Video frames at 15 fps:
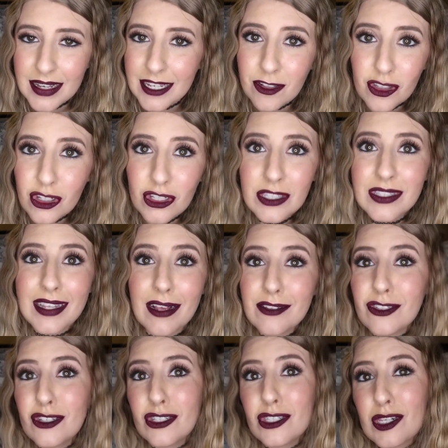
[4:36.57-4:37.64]
It's just,
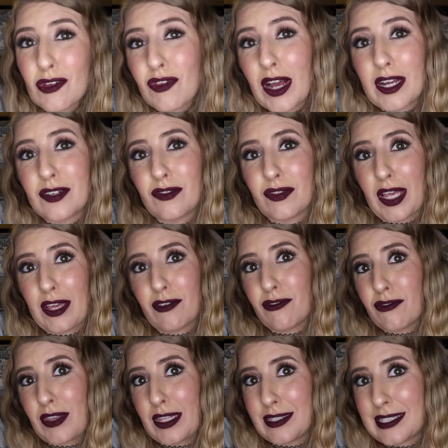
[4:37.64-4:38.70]
that's just the fact of life.
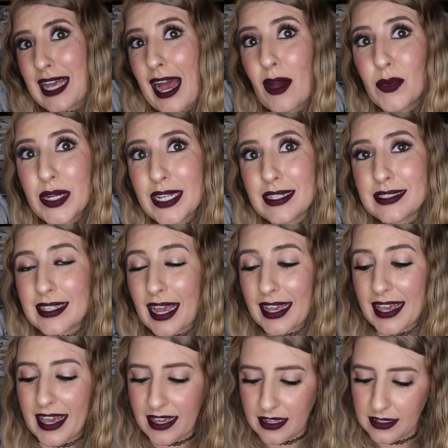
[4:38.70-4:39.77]
That's how it is. I
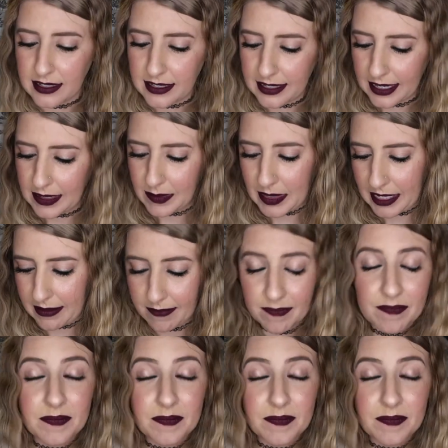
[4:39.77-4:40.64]
can't, I mean,